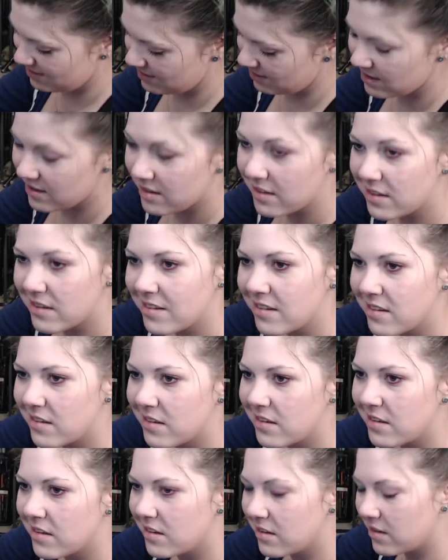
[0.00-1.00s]

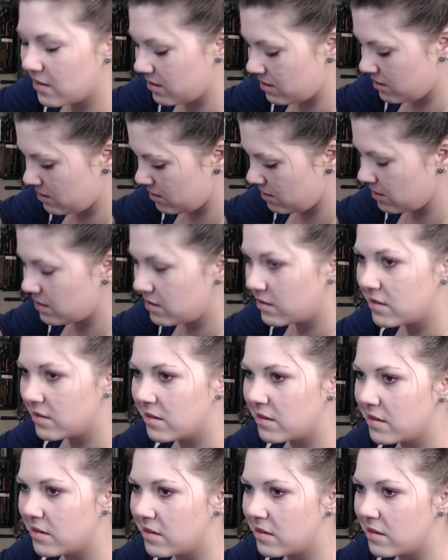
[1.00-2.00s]

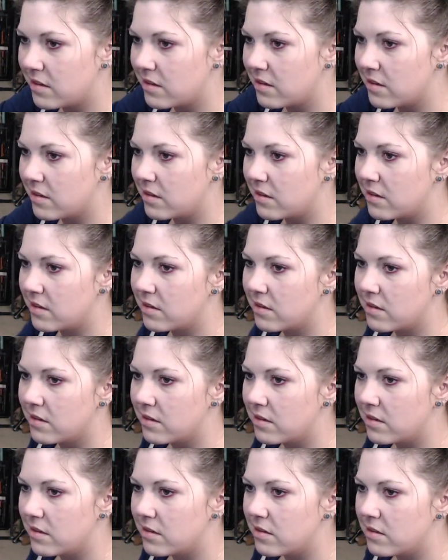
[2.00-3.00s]

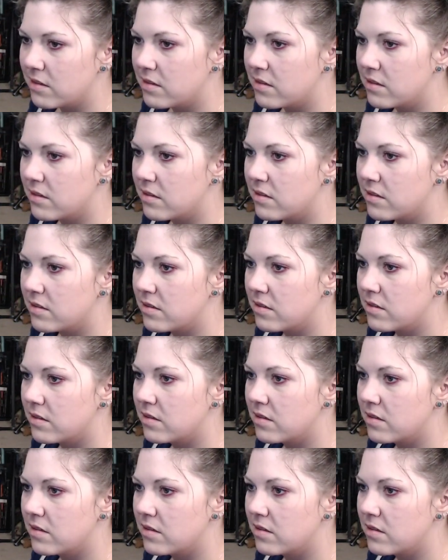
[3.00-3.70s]
(not speaking)